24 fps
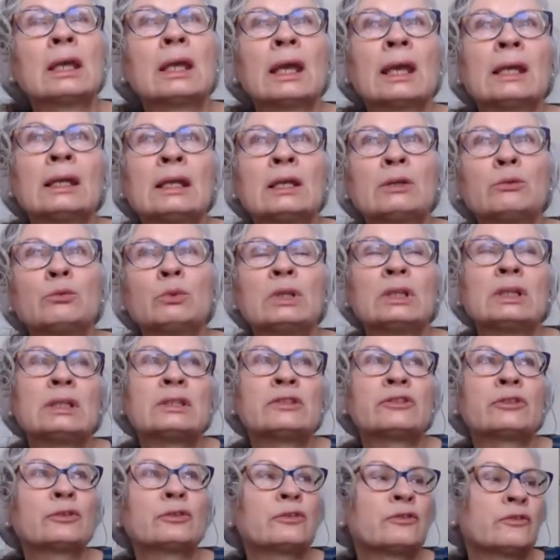And I really
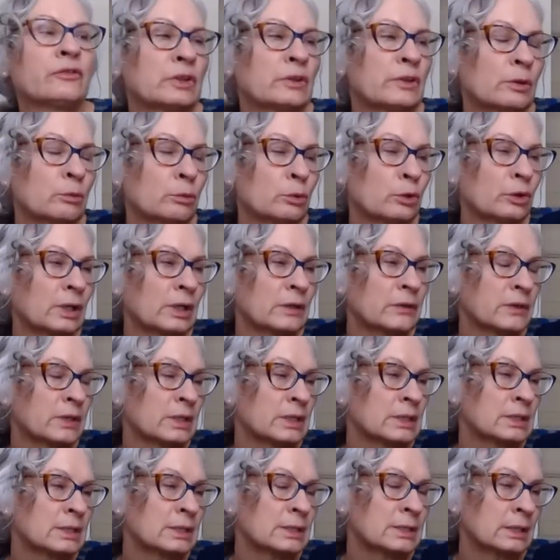sort of feel that we're at
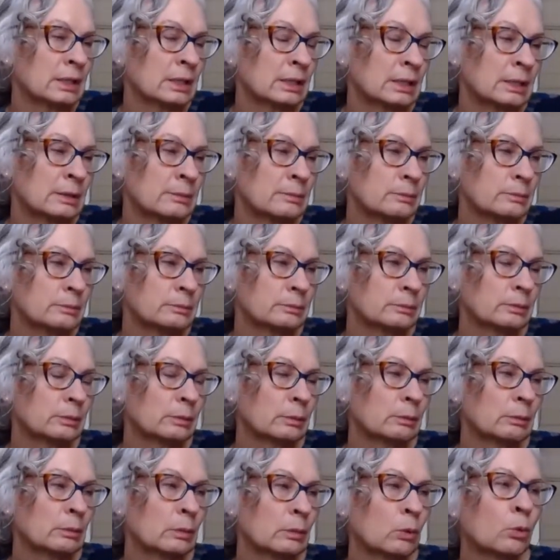this
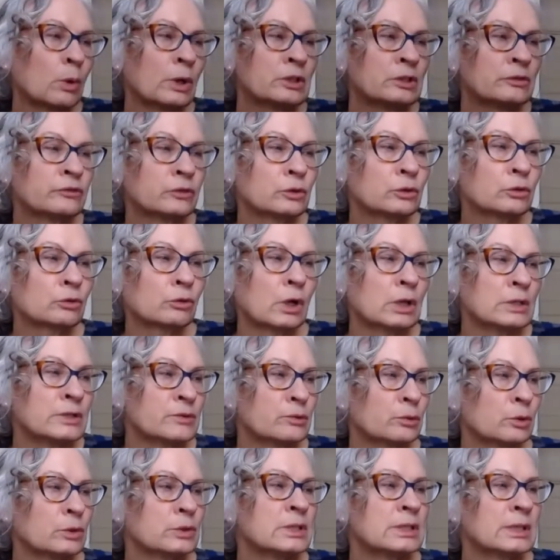wonderful
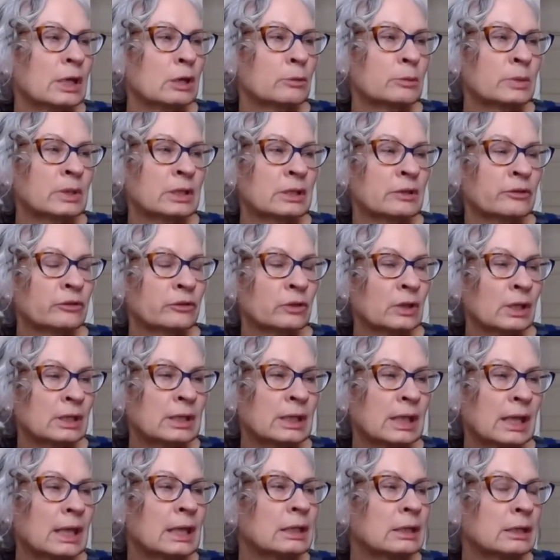crossroads now, because
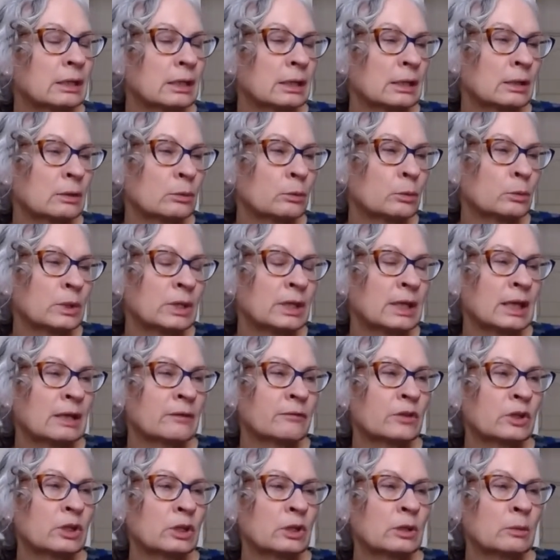again, we
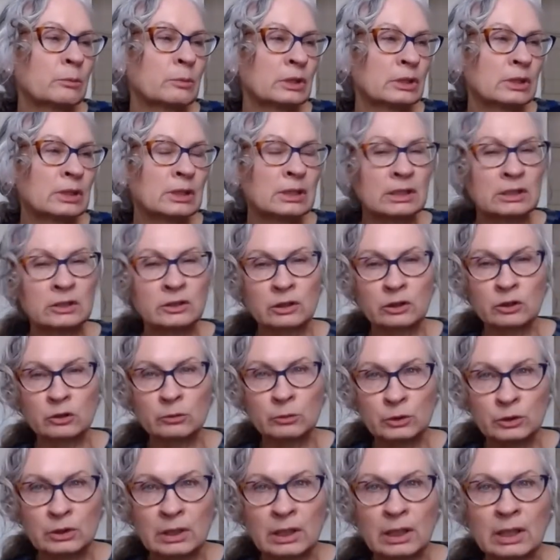have the ability to
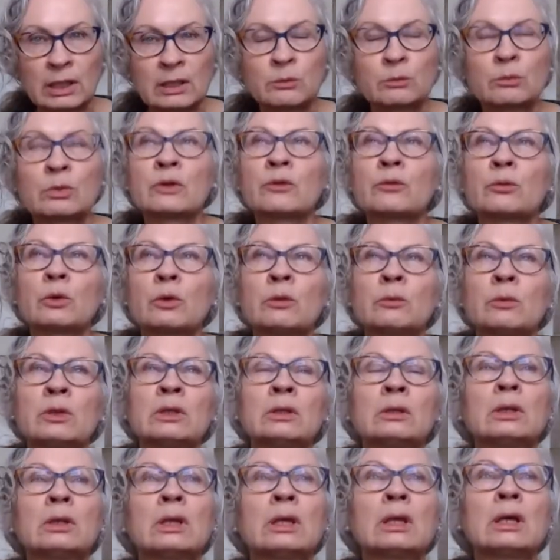communicate with
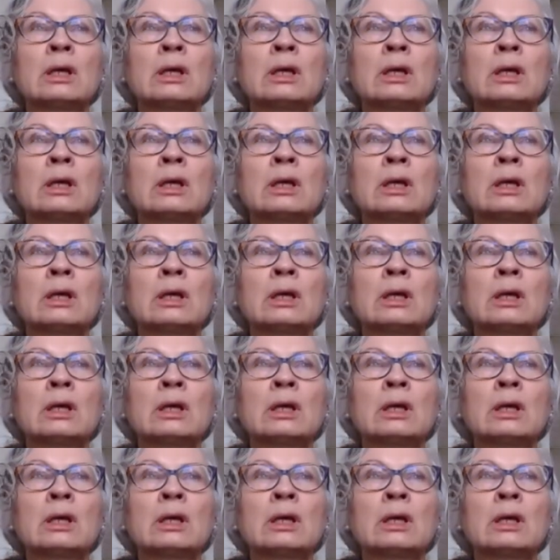women